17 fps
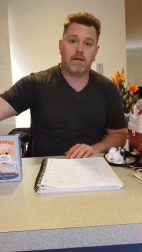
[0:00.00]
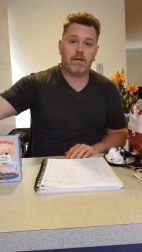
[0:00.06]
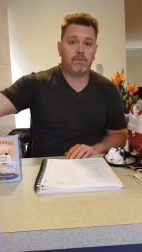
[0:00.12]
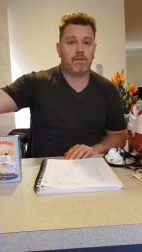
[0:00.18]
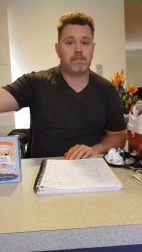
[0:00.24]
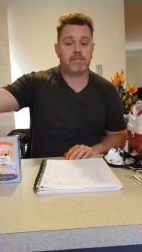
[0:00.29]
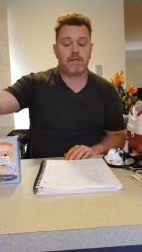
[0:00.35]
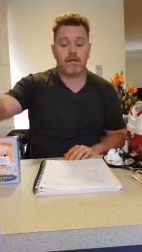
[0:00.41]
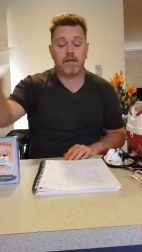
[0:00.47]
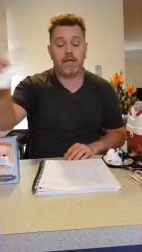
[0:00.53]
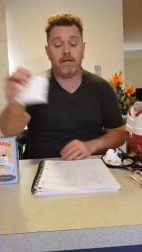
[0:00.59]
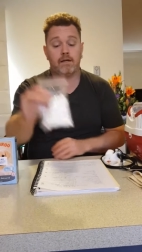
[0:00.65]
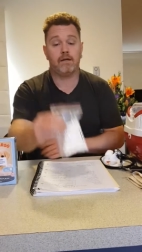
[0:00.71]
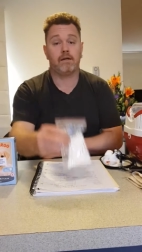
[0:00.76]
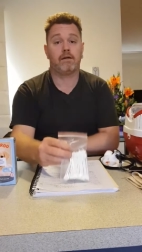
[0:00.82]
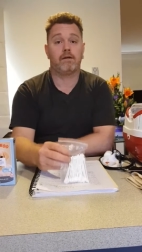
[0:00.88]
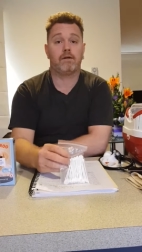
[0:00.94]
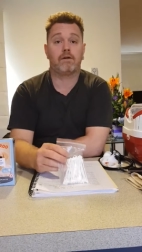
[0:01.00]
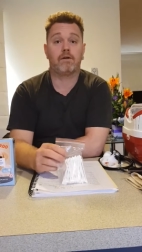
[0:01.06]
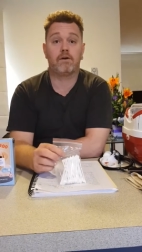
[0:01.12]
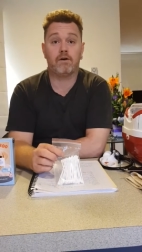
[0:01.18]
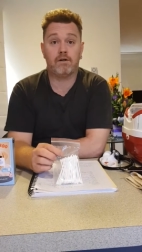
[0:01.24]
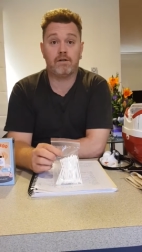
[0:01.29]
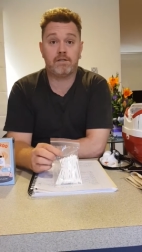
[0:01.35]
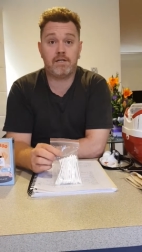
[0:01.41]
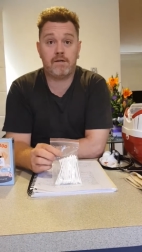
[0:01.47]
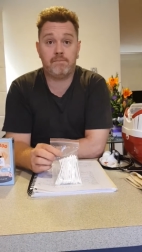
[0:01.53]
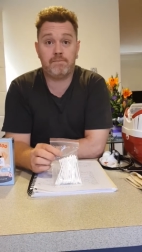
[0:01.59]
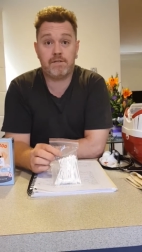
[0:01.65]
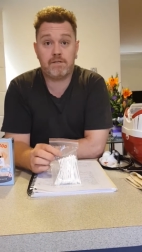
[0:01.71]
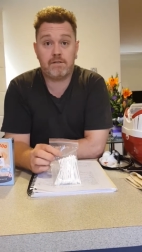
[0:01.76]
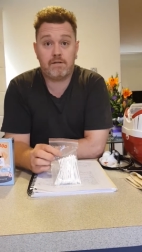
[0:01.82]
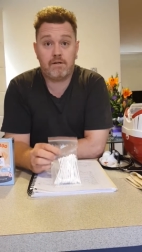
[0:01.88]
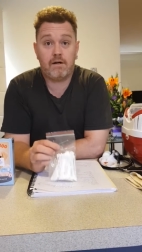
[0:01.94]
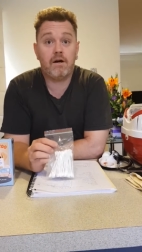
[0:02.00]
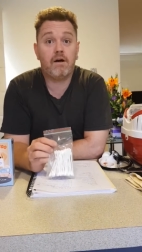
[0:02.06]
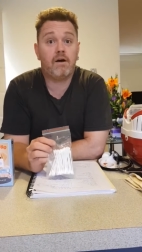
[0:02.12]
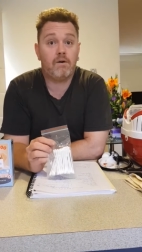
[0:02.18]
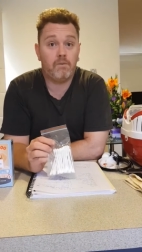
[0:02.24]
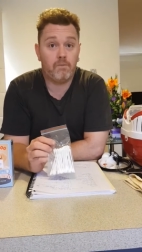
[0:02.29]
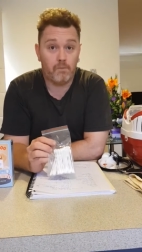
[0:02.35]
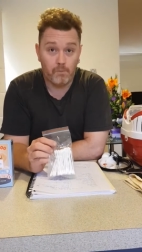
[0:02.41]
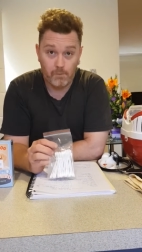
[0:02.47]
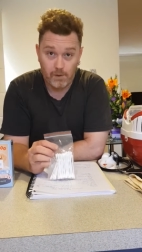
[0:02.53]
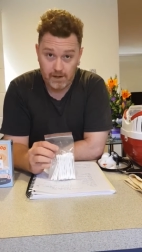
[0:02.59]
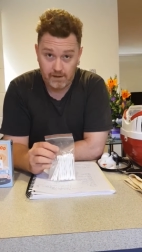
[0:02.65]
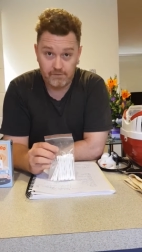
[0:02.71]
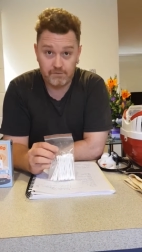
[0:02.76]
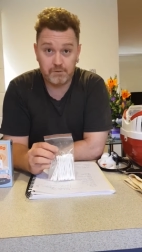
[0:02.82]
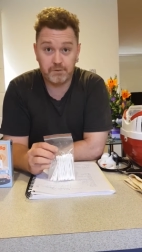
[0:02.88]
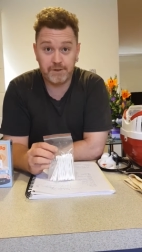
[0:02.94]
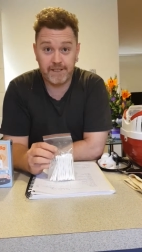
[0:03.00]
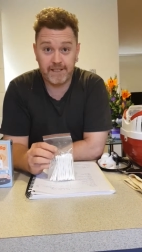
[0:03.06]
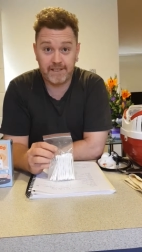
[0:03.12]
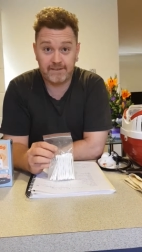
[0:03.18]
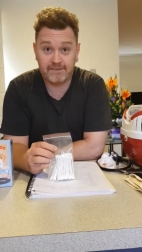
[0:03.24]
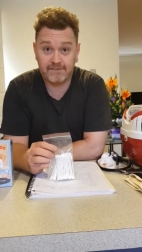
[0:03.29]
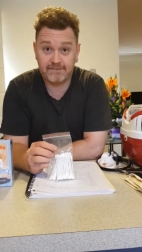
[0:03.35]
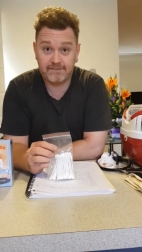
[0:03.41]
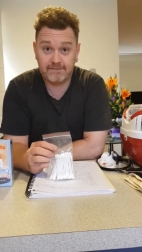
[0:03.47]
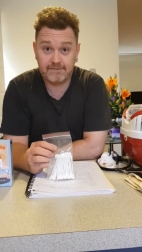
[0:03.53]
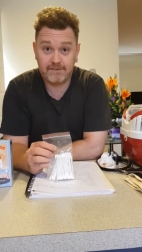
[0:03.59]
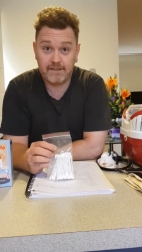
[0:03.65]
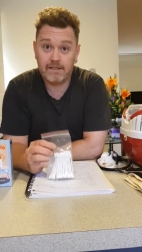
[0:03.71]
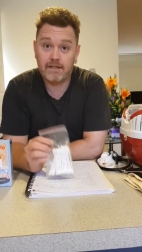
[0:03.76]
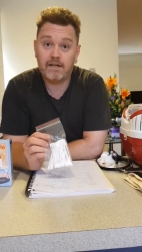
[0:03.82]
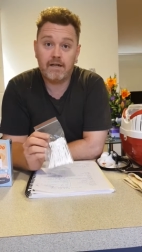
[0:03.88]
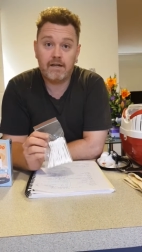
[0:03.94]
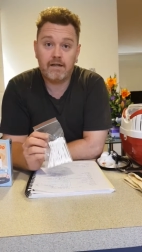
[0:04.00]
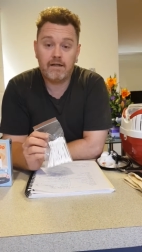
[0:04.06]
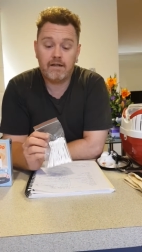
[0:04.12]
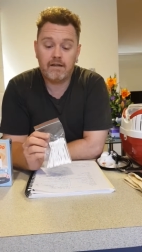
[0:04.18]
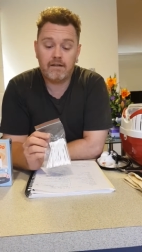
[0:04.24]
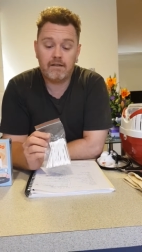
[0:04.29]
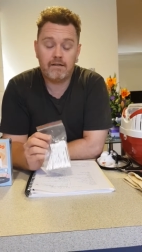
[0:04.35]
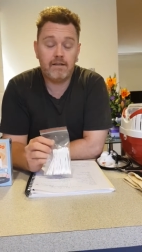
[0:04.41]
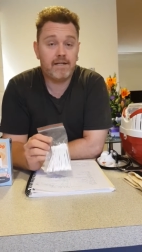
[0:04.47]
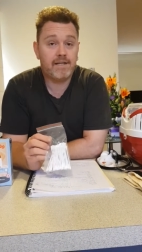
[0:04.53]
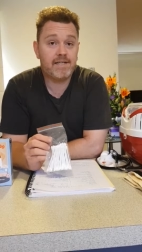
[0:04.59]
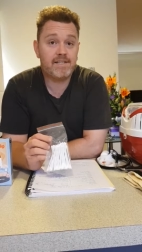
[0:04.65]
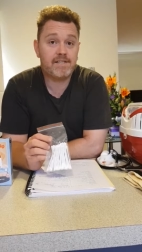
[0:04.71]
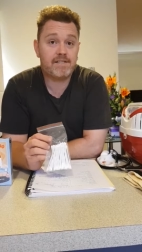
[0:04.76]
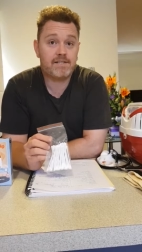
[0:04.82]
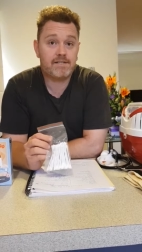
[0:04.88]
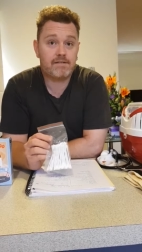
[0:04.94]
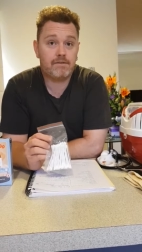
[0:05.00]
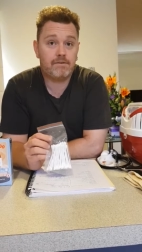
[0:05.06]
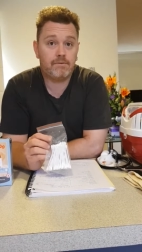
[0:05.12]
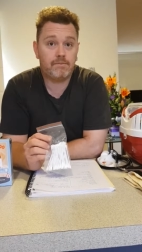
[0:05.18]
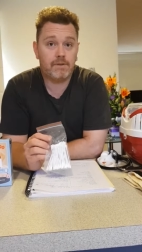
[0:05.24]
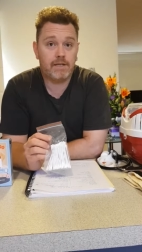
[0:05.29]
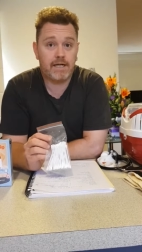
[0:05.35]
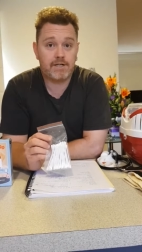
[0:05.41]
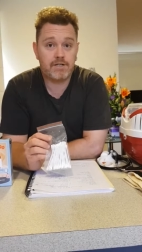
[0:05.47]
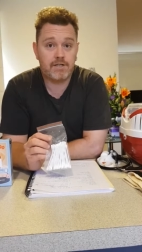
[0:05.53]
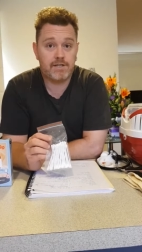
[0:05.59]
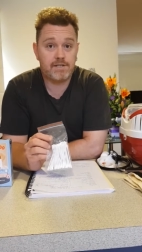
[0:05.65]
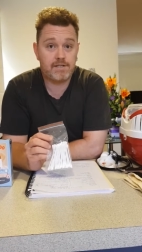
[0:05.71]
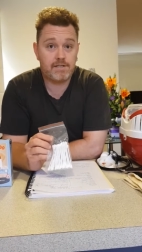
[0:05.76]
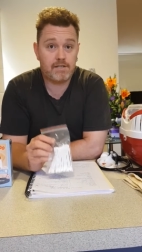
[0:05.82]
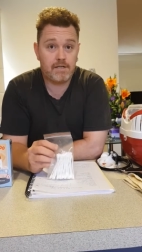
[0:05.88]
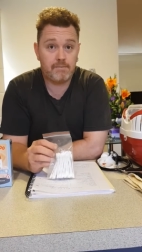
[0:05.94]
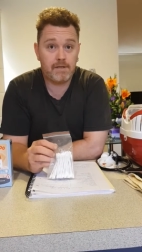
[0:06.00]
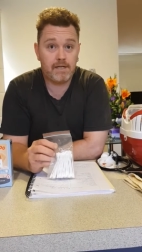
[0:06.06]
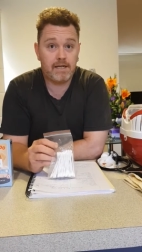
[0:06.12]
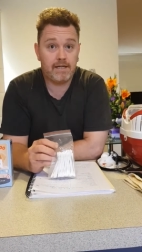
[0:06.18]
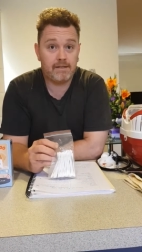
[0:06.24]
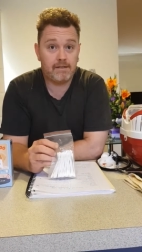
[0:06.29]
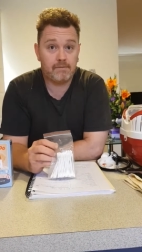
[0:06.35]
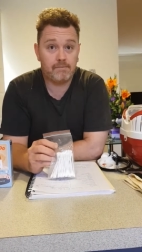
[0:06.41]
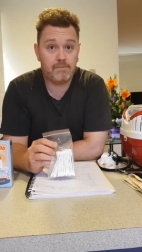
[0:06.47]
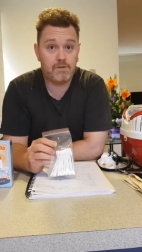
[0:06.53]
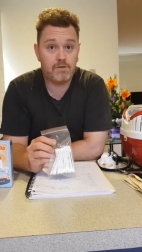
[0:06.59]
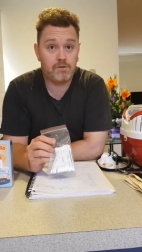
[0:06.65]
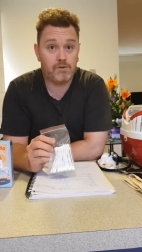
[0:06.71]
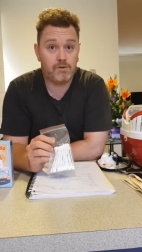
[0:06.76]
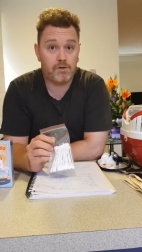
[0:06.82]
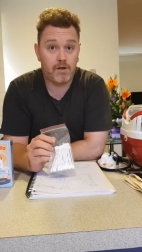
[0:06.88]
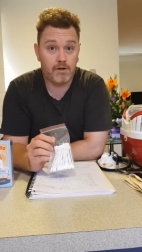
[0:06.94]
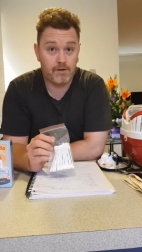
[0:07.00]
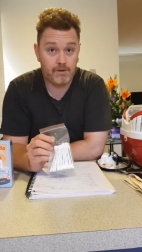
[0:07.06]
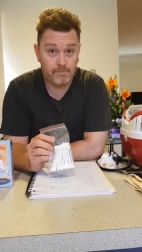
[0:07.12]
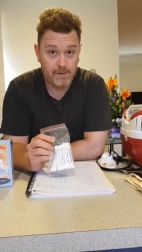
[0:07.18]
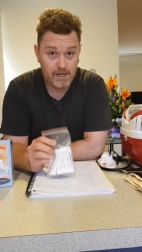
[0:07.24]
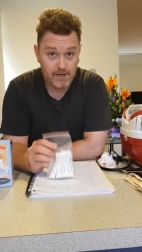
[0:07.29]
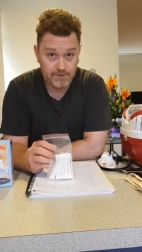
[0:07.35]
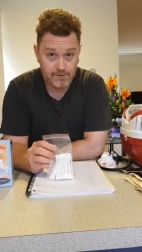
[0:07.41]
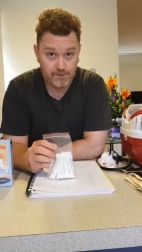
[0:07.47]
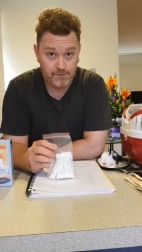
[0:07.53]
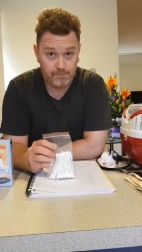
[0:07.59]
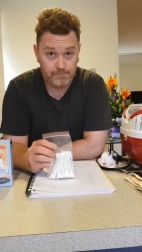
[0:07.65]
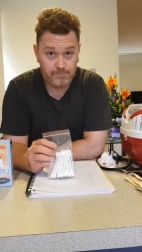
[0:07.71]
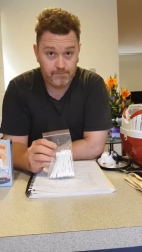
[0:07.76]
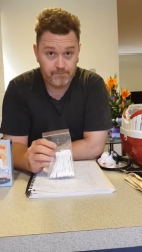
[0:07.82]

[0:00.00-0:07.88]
Once again, cotton tips, wonderful thing. This will actually stimulate them to go to the bathroom.